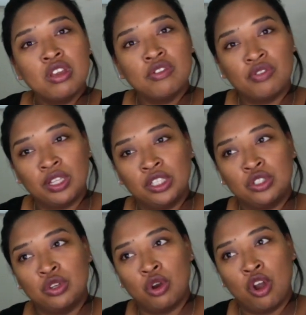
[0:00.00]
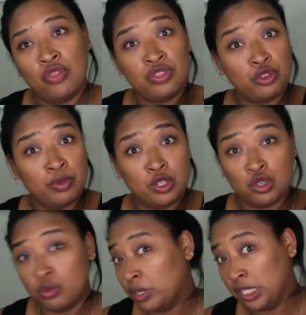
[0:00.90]
feel in your heart to be true
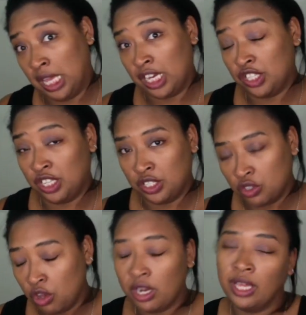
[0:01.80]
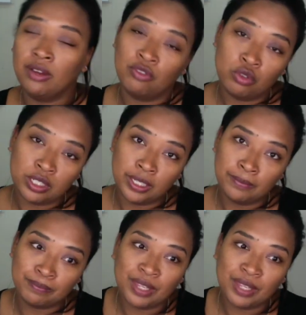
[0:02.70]
when it actually is not. And unfortunately,